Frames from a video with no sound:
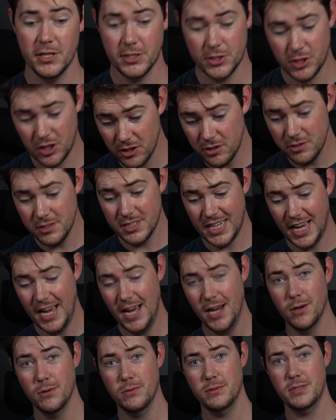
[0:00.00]
it turns
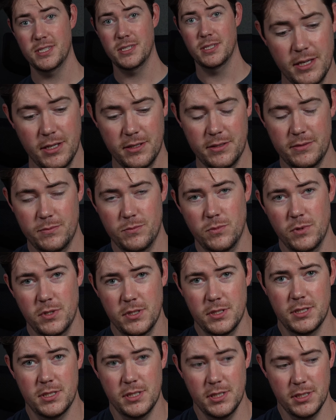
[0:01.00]
out it
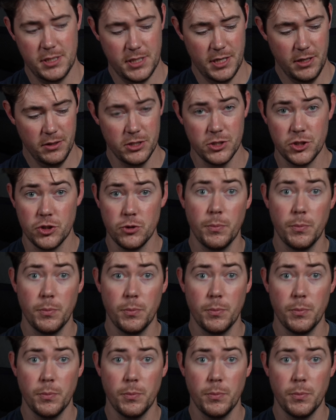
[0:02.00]
was a skill issue,